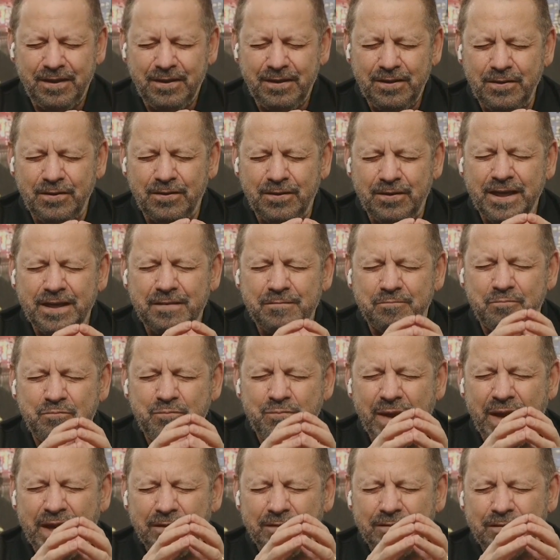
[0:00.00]
you get
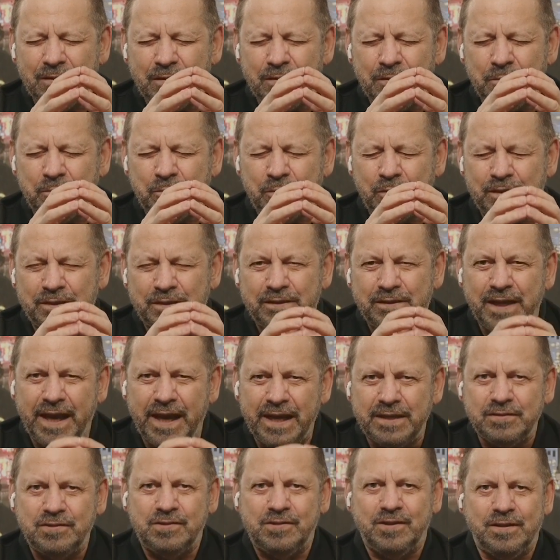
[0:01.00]
mental
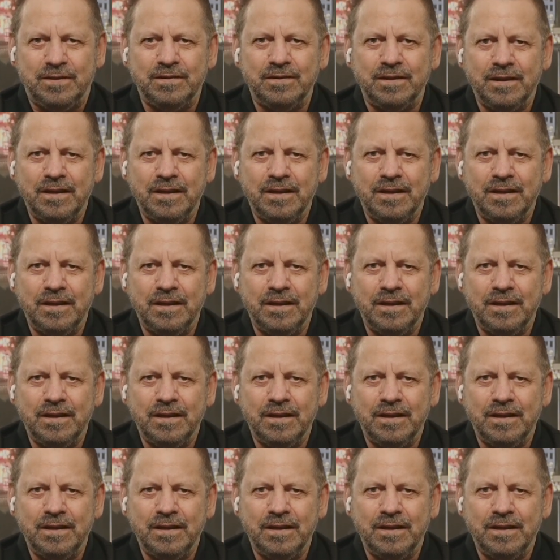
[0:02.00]
protection,